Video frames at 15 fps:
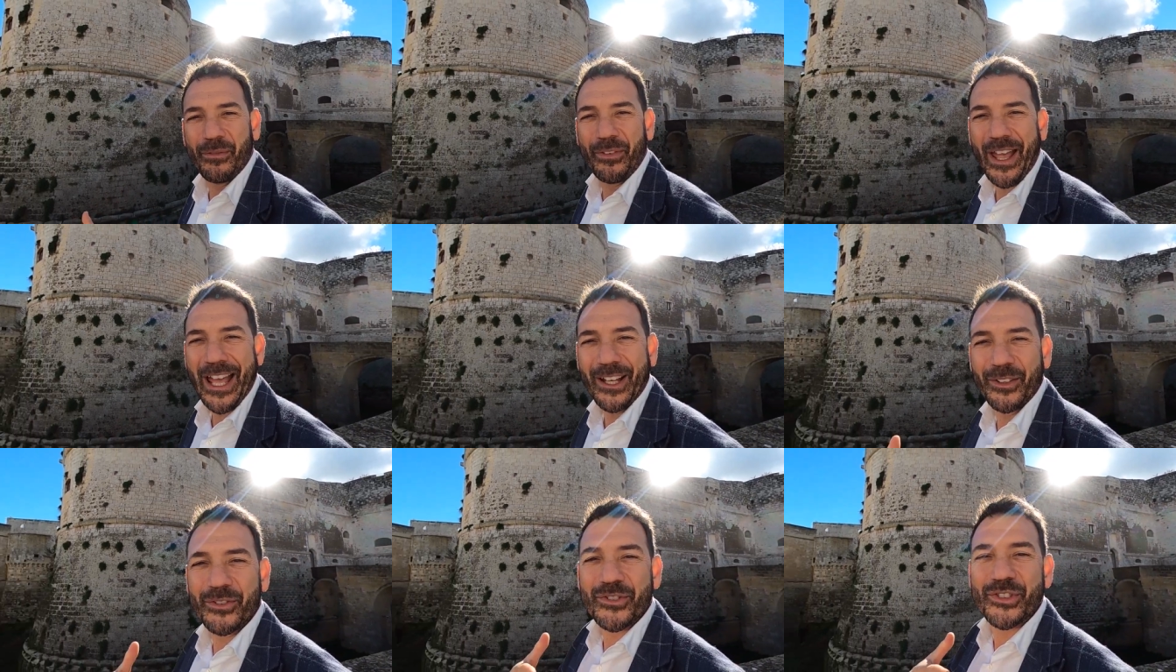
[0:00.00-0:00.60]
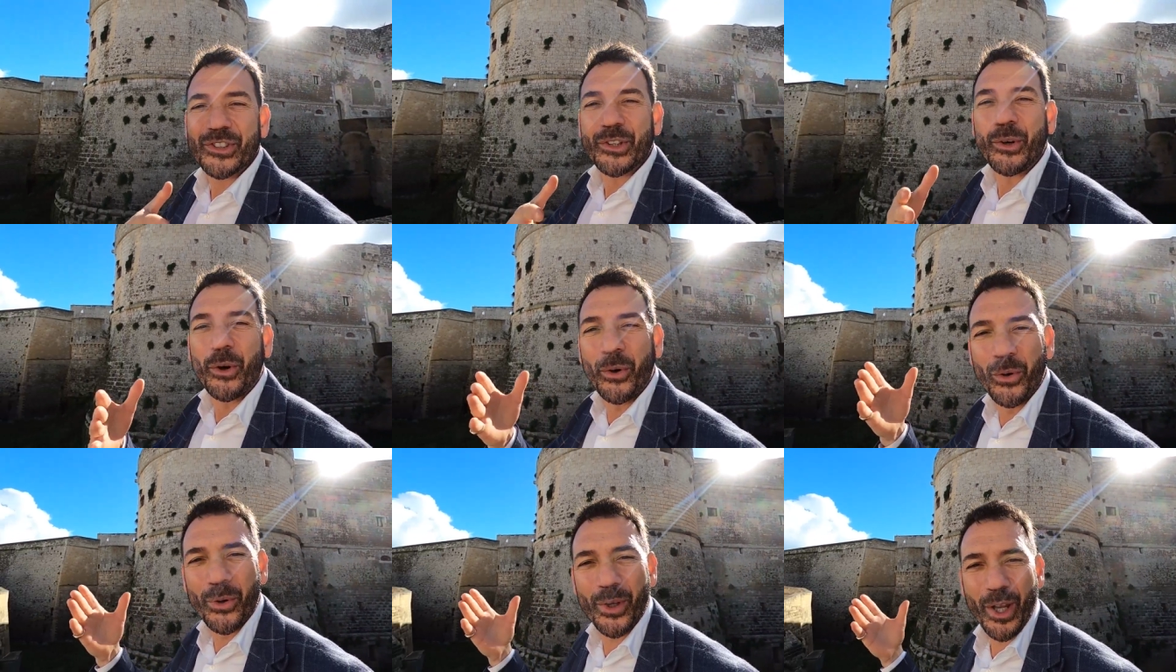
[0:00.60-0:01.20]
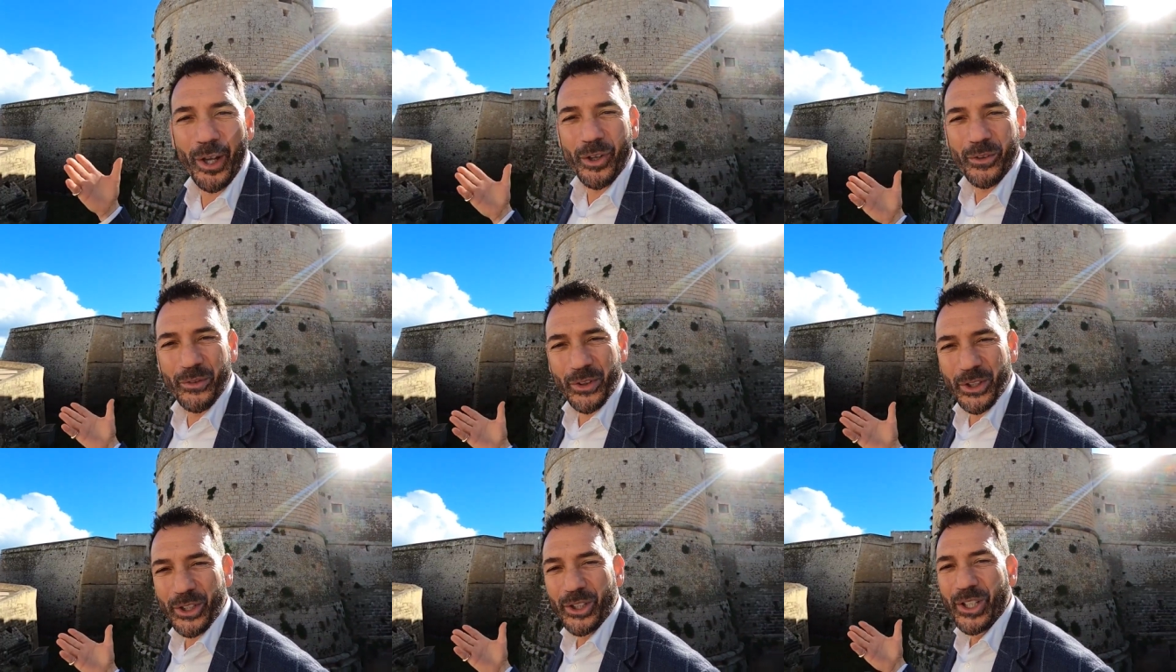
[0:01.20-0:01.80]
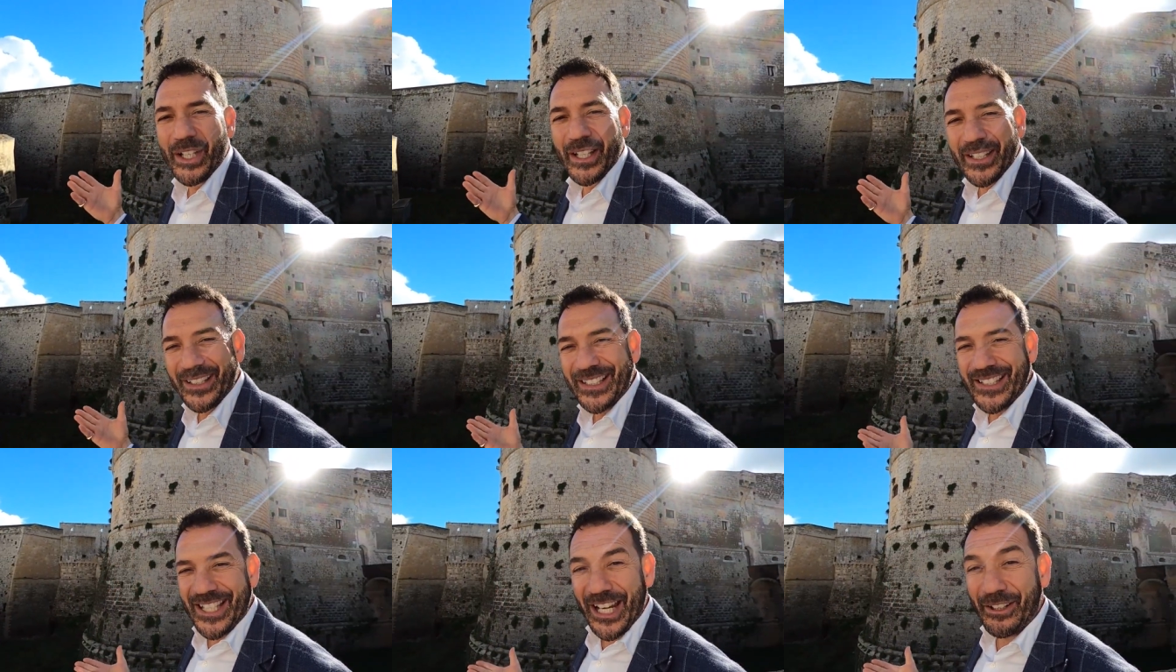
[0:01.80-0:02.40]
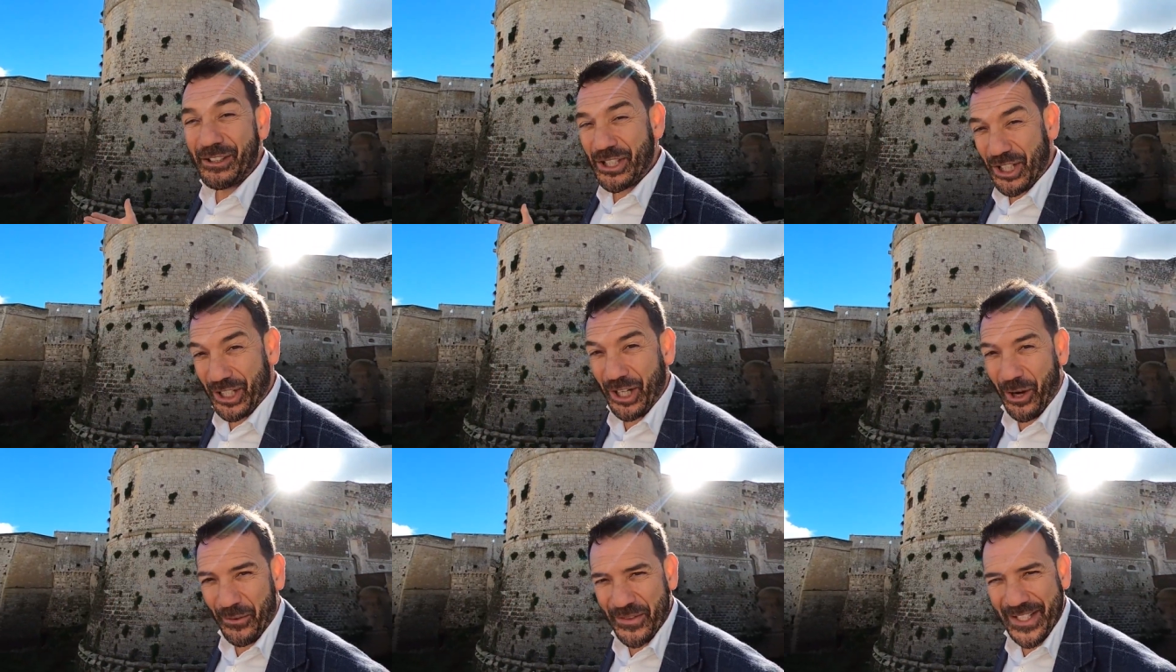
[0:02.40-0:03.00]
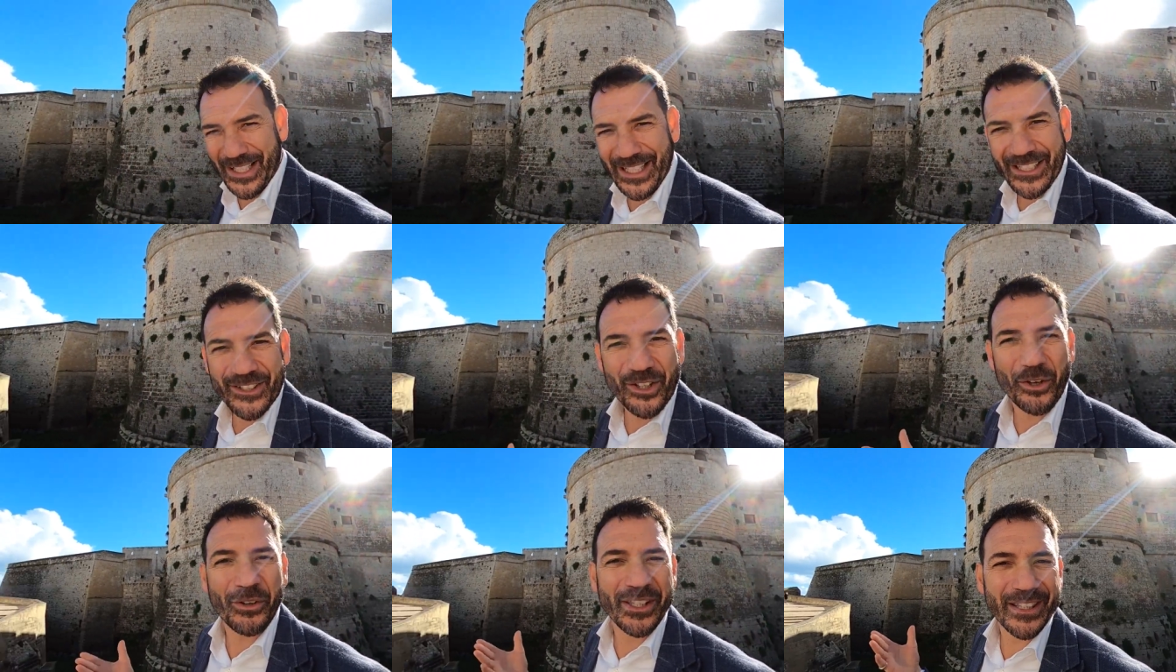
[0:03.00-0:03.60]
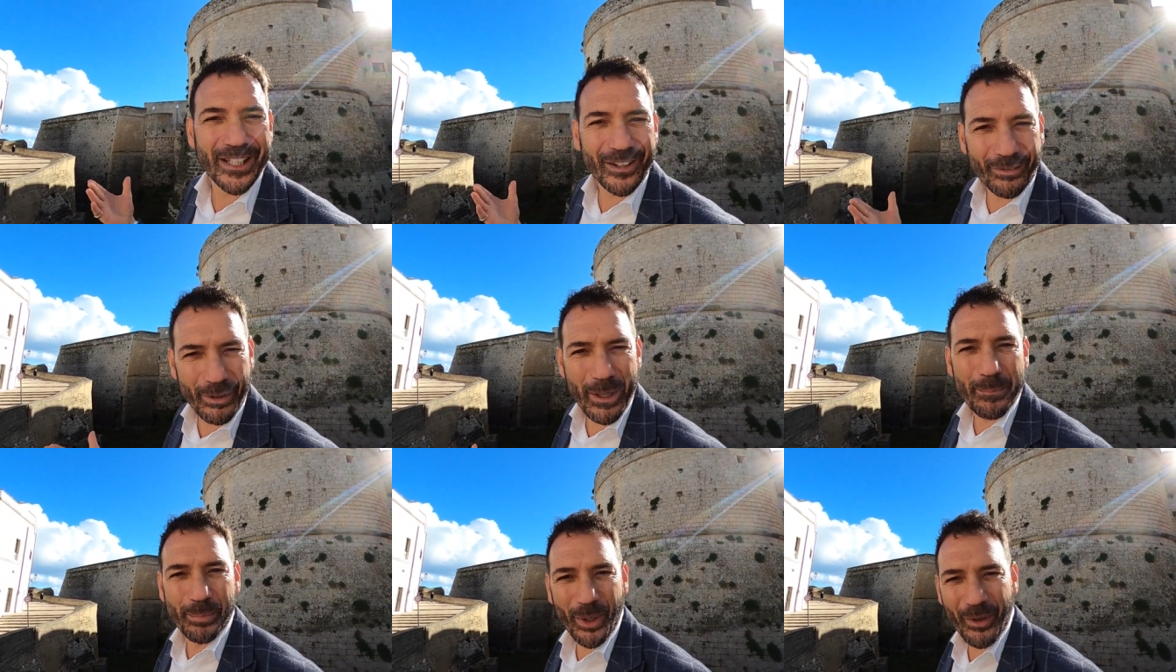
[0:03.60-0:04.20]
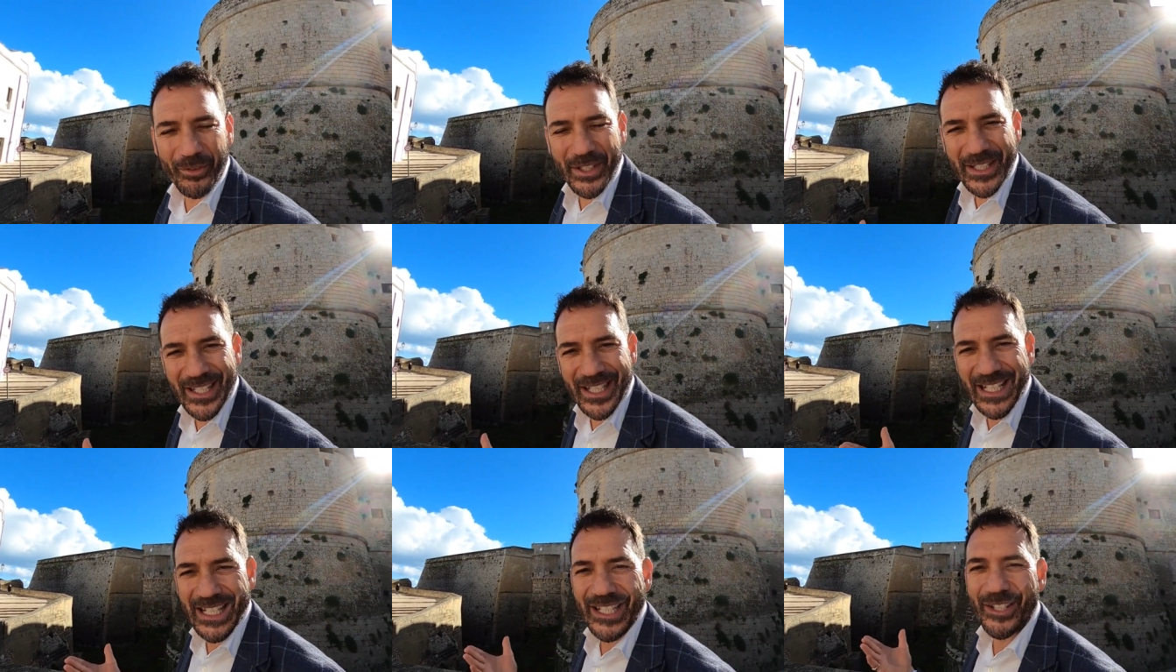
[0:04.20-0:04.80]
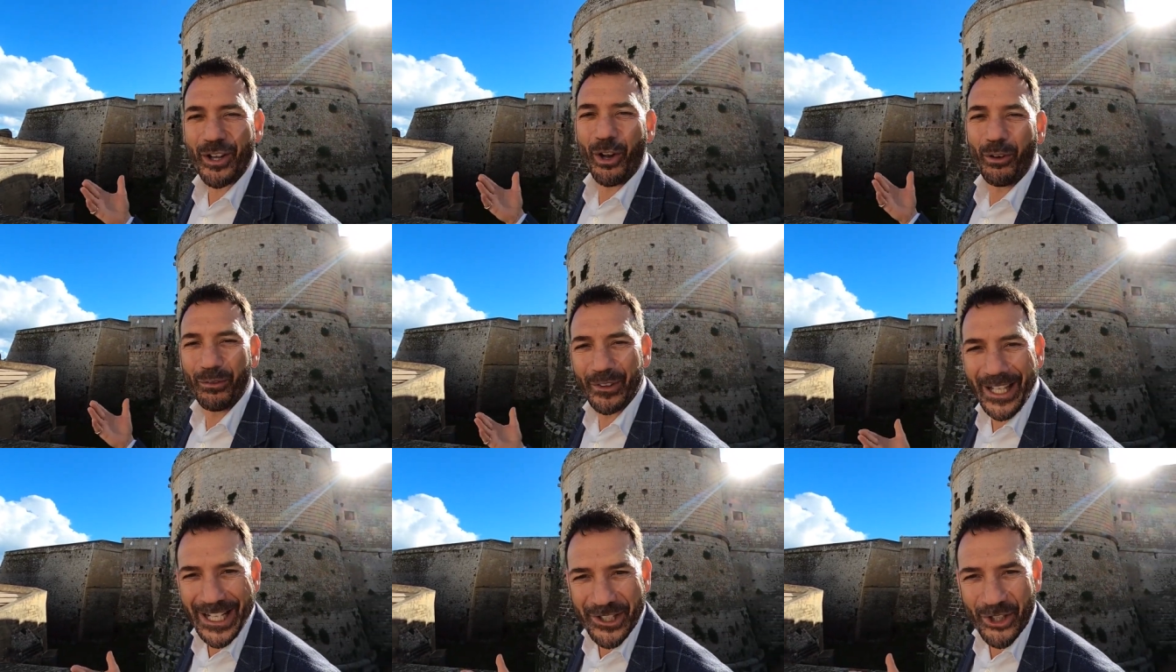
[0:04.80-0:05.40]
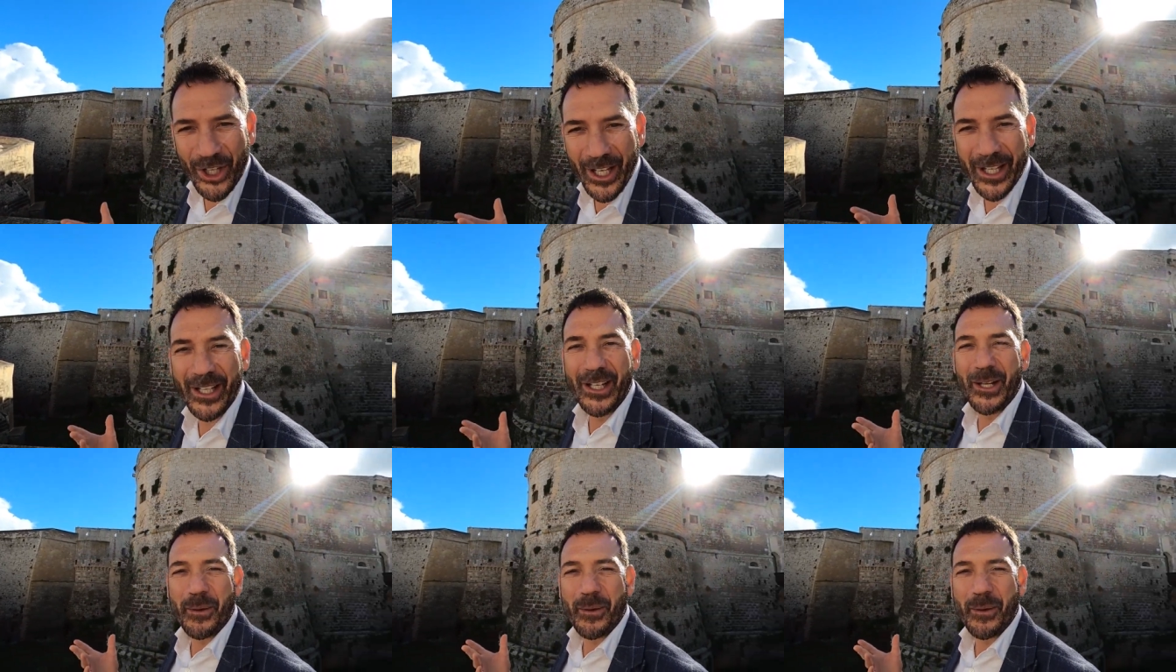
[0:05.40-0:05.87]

be found all over the territory of Salento in the three provinces of Lecce,